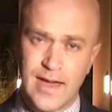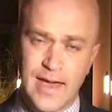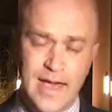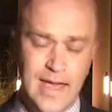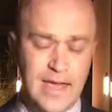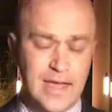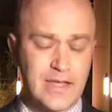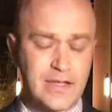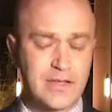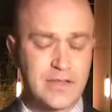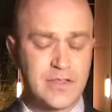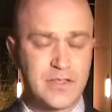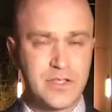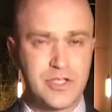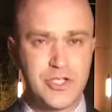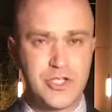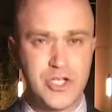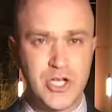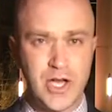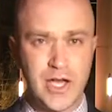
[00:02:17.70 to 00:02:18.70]
And
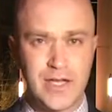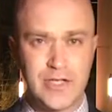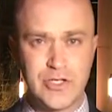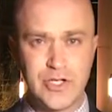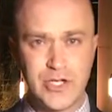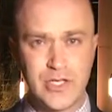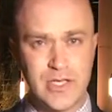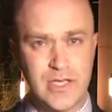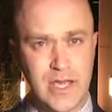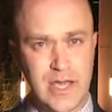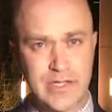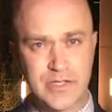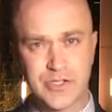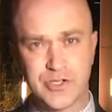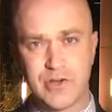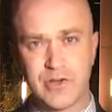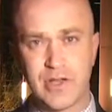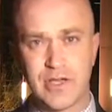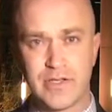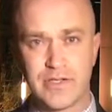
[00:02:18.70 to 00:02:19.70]
the judge at
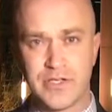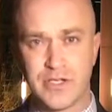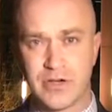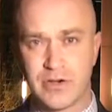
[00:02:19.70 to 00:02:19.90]
yesterday's